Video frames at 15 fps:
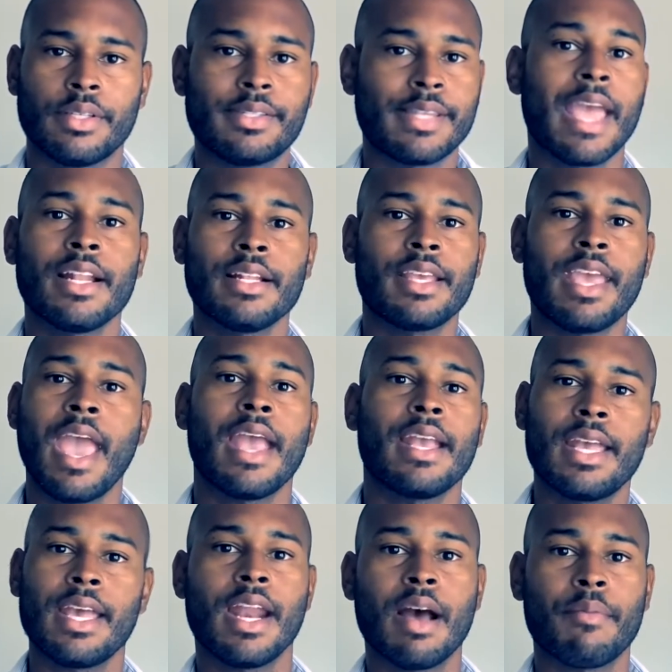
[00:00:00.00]
Satan
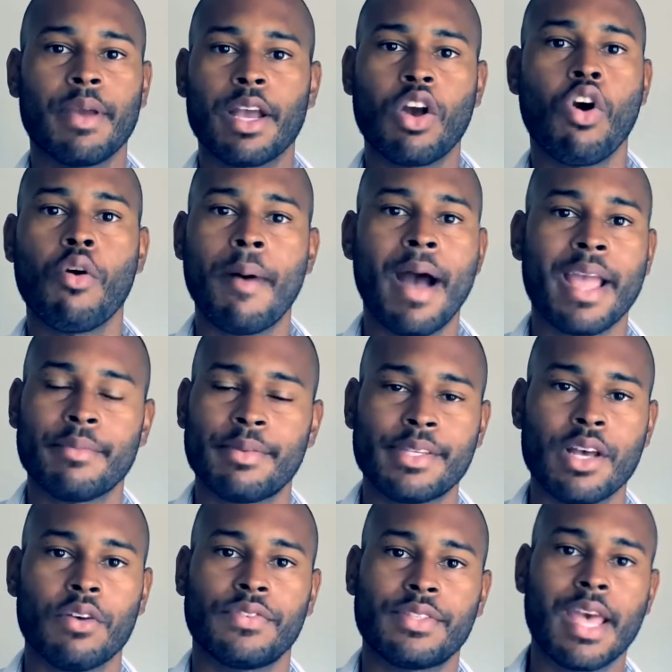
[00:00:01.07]
can't get up and go by
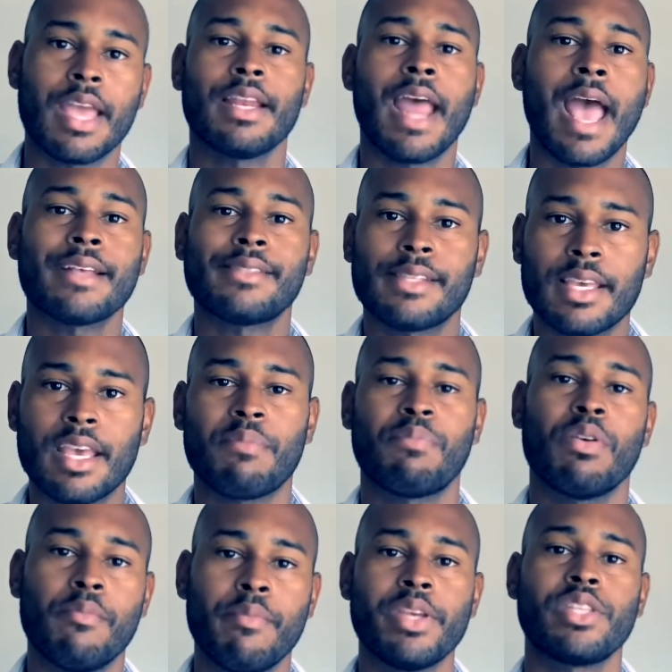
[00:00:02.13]
himself. Satan has to
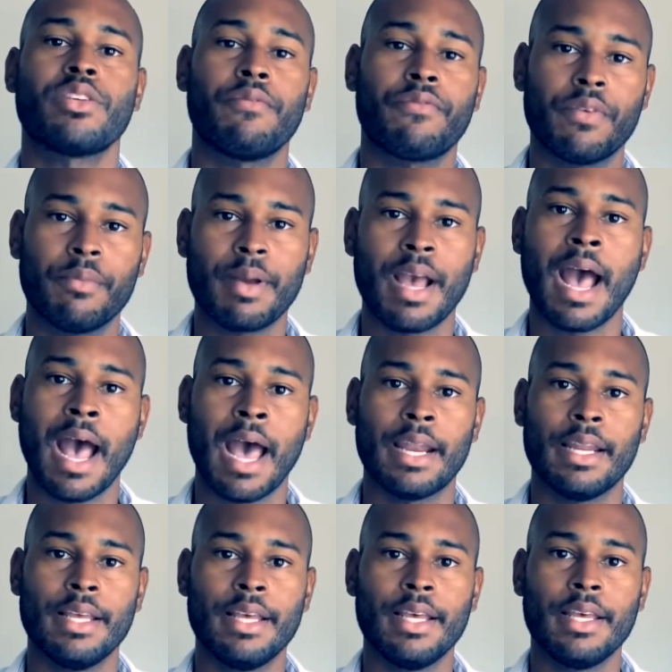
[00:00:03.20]
get permission from
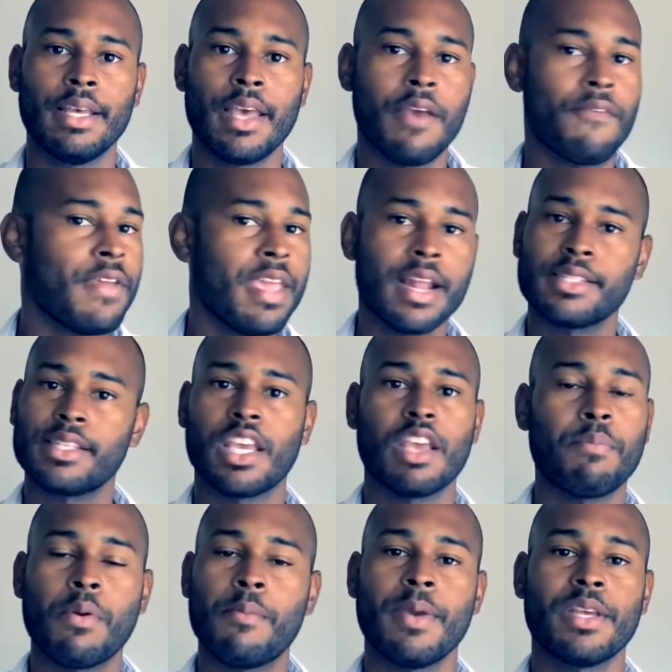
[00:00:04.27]
God. If he doesn't
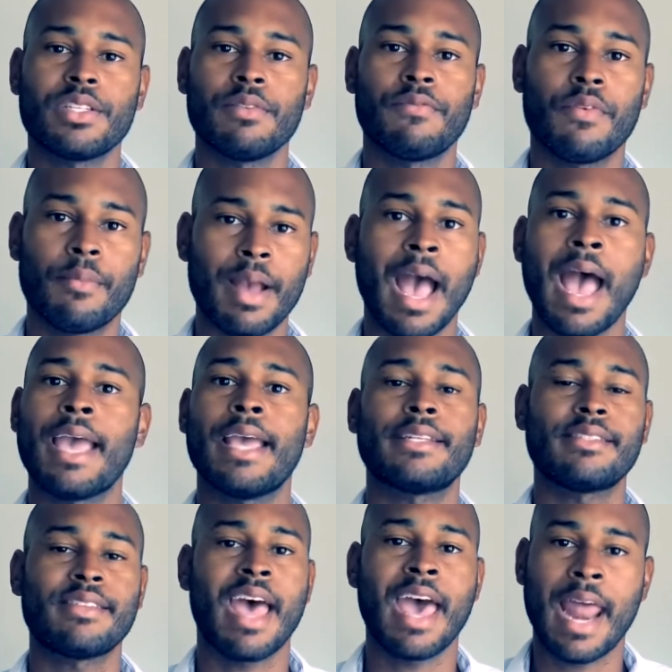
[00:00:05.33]
get permission from God,
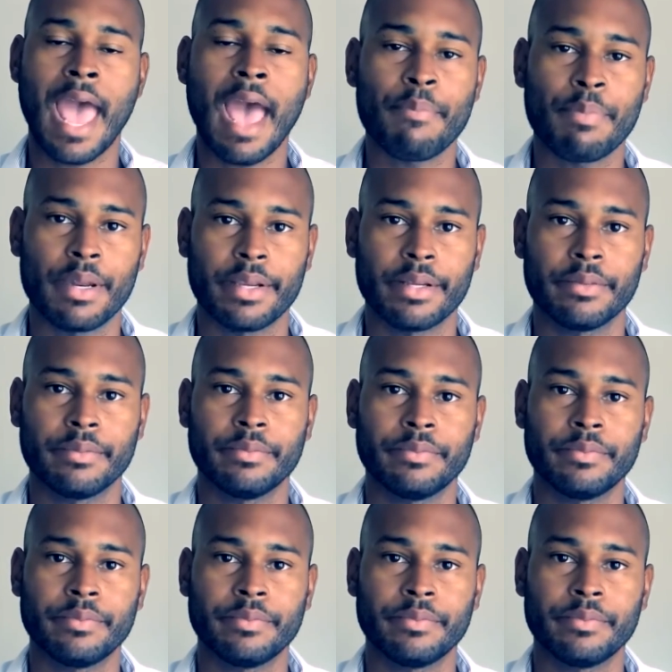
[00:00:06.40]
it's not happening.